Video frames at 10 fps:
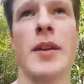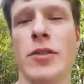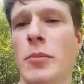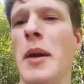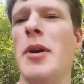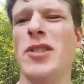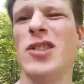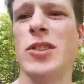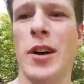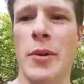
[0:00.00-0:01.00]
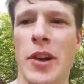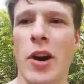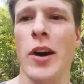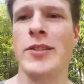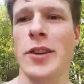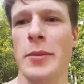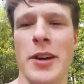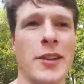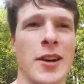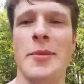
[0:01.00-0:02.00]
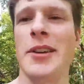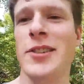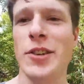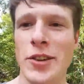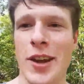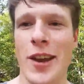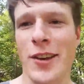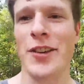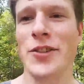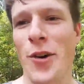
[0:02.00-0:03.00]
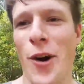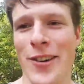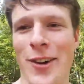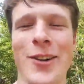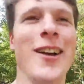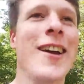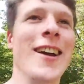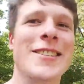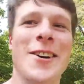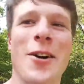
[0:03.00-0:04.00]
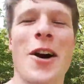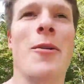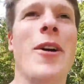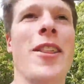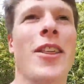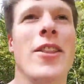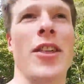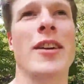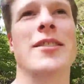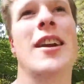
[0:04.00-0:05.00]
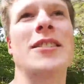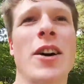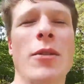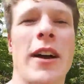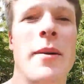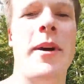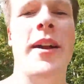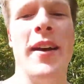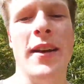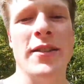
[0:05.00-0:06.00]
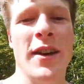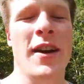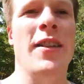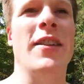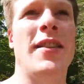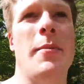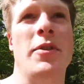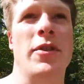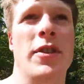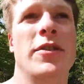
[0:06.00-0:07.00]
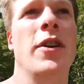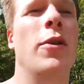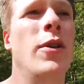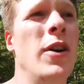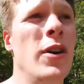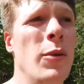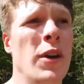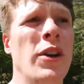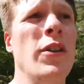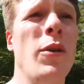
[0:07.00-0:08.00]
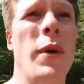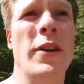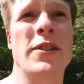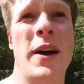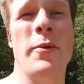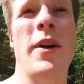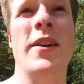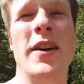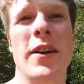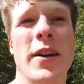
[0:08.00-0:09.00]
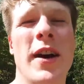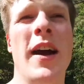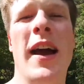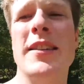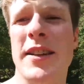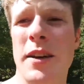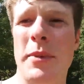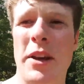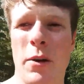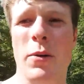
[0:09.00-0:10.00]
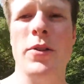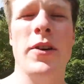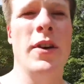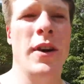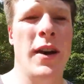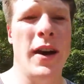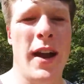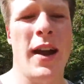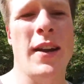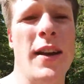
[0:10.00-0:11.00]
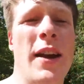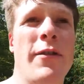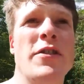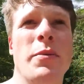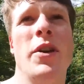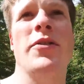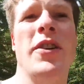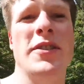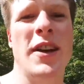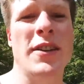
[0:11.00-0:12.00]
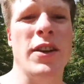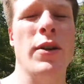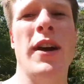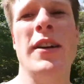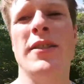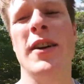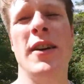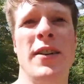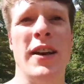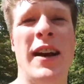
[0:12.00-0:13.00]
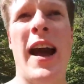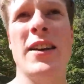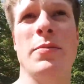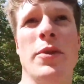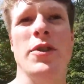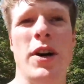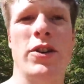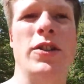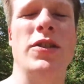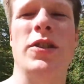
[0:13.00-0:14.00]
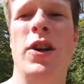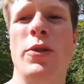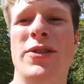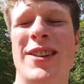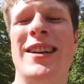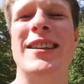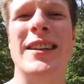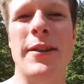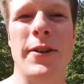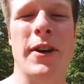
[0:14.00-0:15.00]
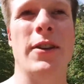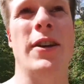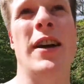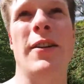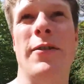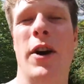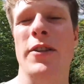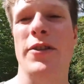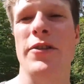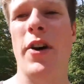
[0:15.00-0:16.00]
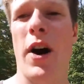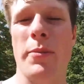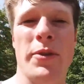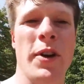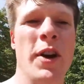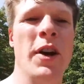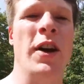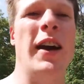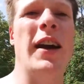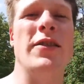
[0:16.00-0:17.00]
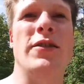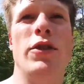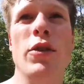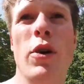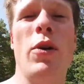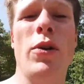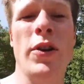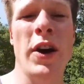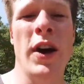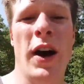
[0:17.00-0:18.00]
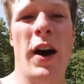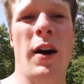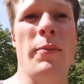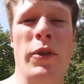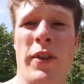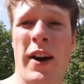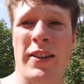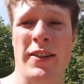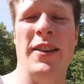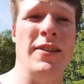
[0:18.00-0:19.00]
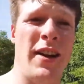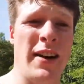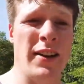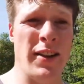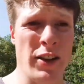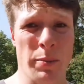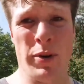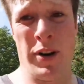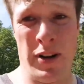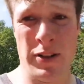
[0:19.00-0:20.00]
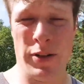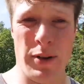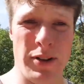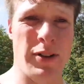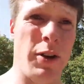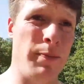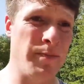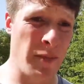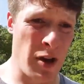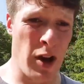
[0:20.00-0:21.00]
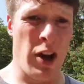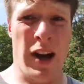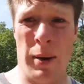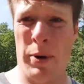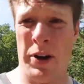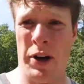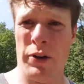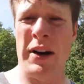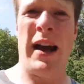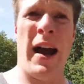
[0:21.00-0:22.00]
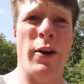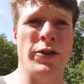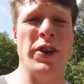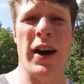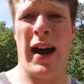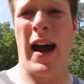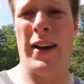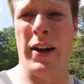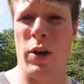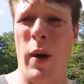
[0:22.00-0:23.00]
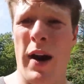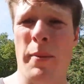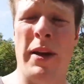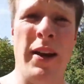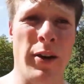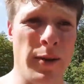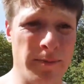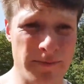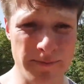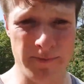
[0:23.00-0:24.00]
So maybe I'll just start out with the cons here because, I mean, it's good to end on a strong note. So one of the things that I don't like about it is the temperature. So when you're in the wintertime around here, it's going to be cold. And if it's below 68 degrees, the gas production slows significantly, if not stops. It gets too cold, you've got to cease anything you're putting into it. So you got to put it in a greenhouse, you got to add an aquarium heater.